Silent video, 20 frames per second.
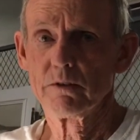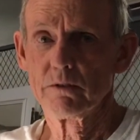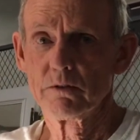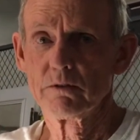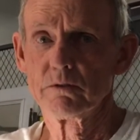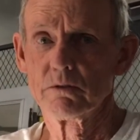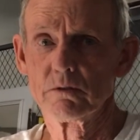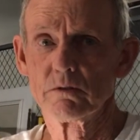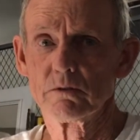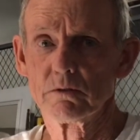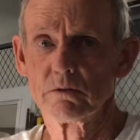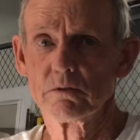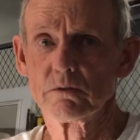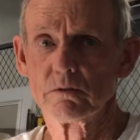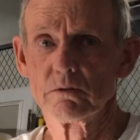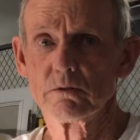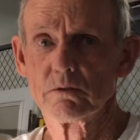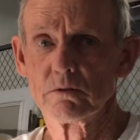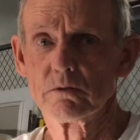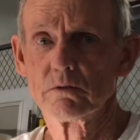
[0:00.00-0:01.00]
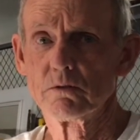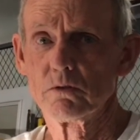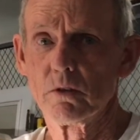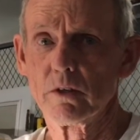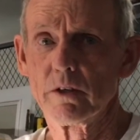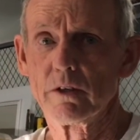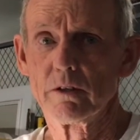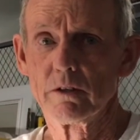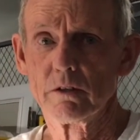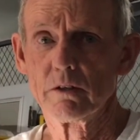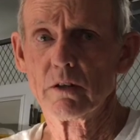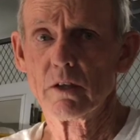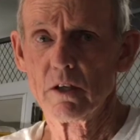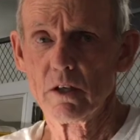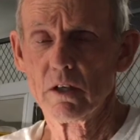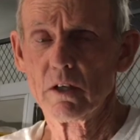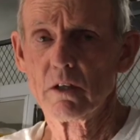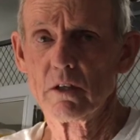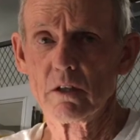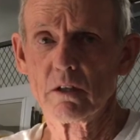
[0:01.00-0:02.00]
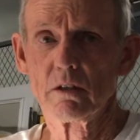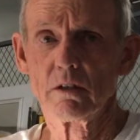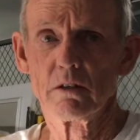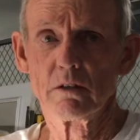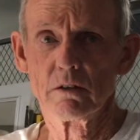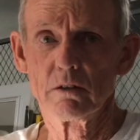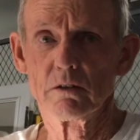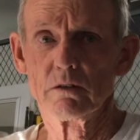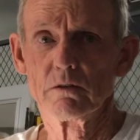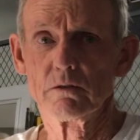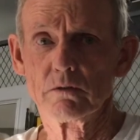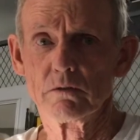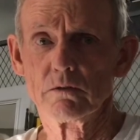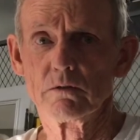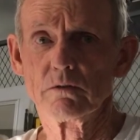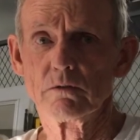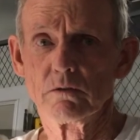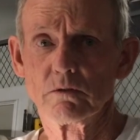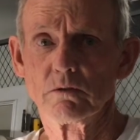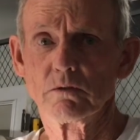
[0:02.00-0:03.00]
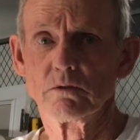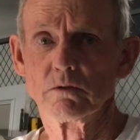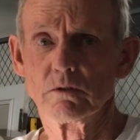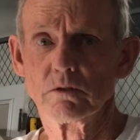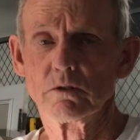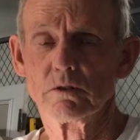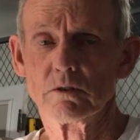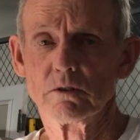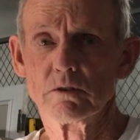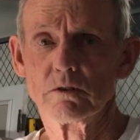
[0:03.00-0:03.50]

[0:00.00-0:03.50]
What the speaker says: Really? Great. Then we'll bring some wormies home.